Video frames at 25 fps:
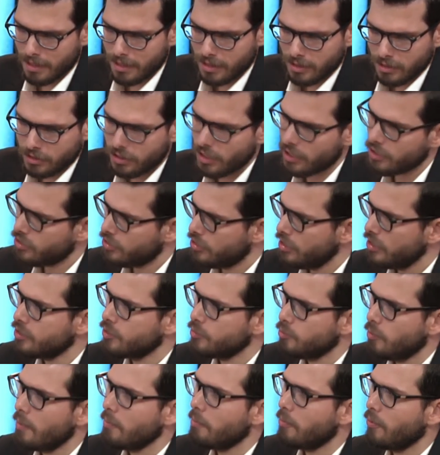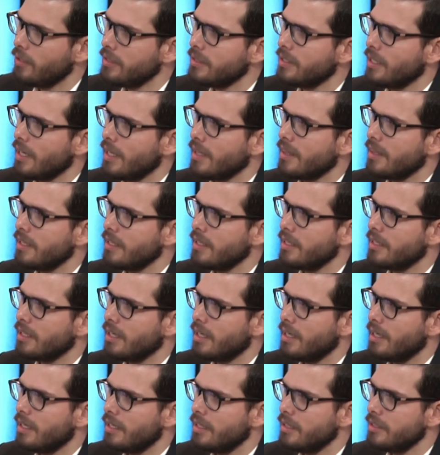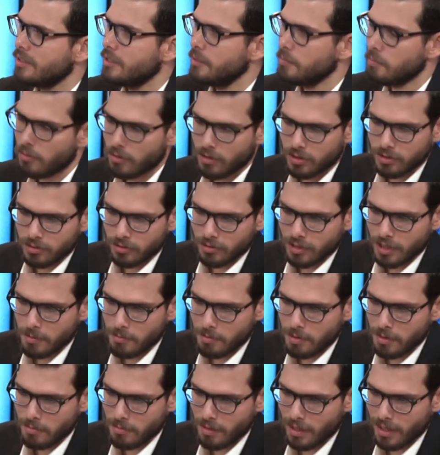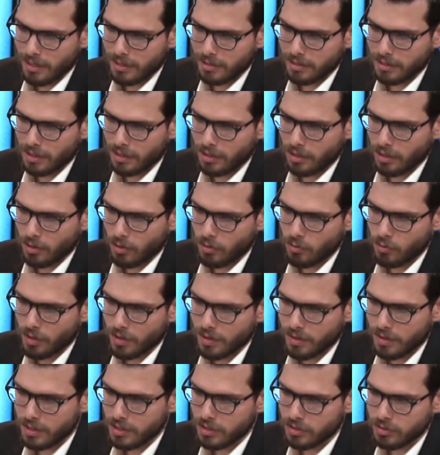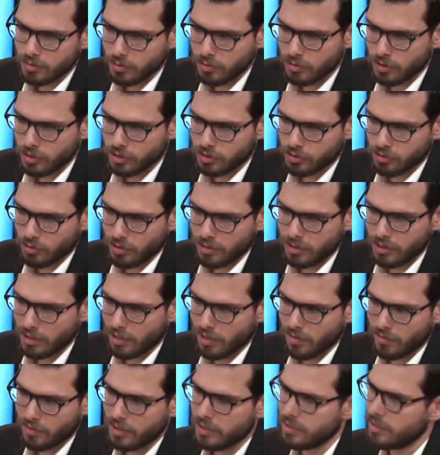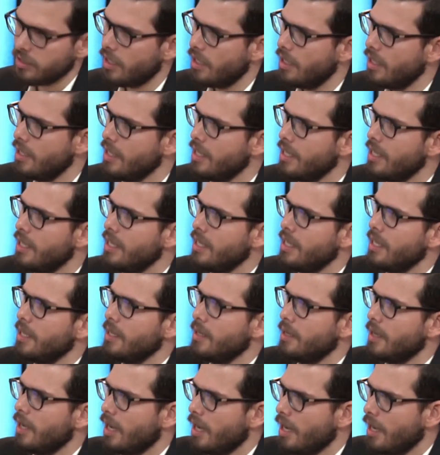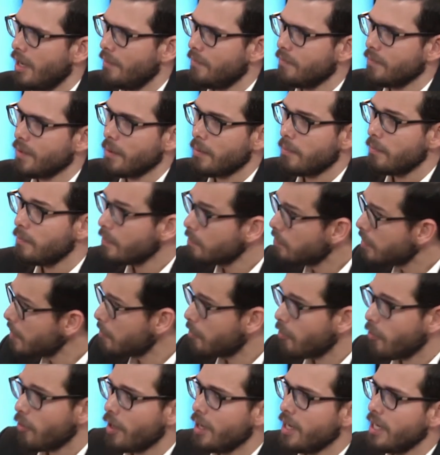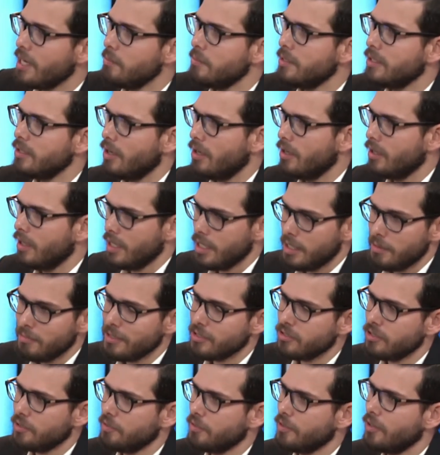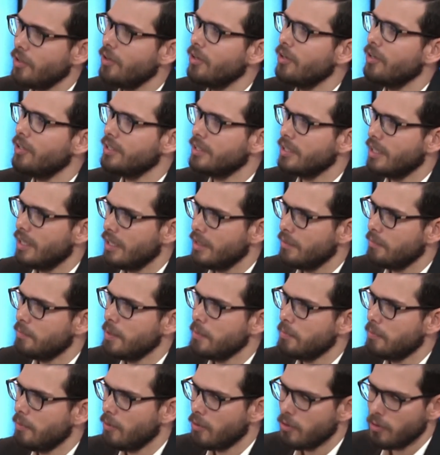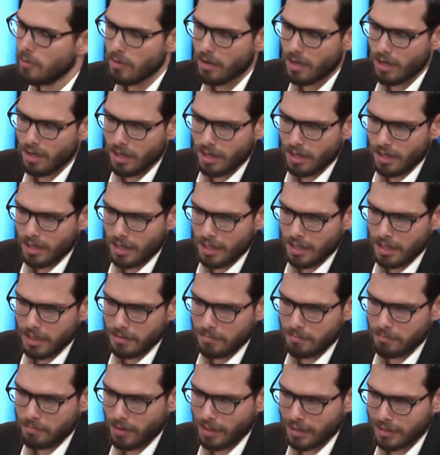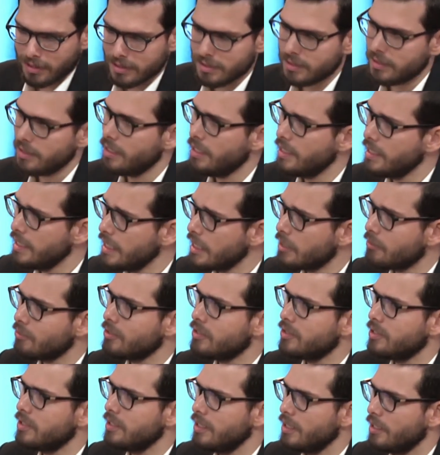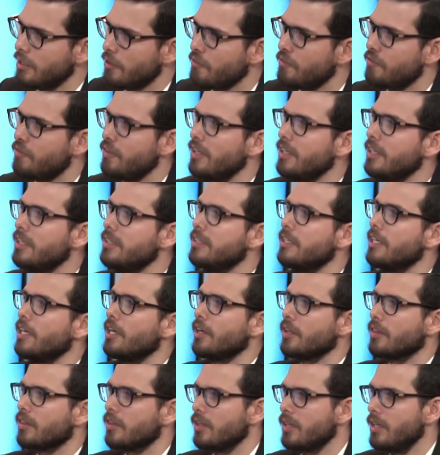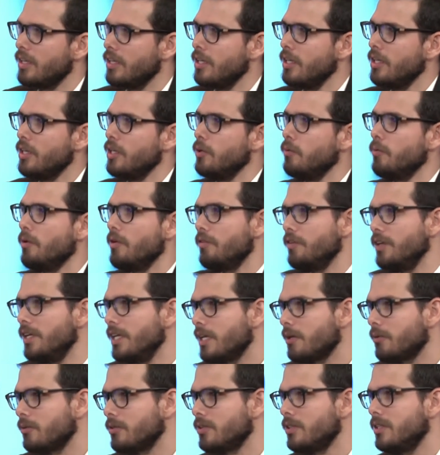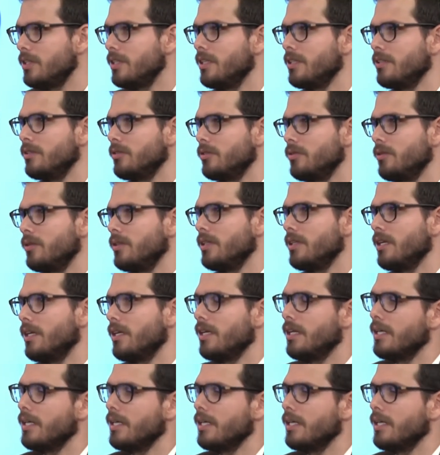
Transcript: that's just one point that I think is important to keep in mind, that who are these who destroy the earth? These are people who are enemies of God, people who are practicing iniquity and are filling the earth with iniquity and doing...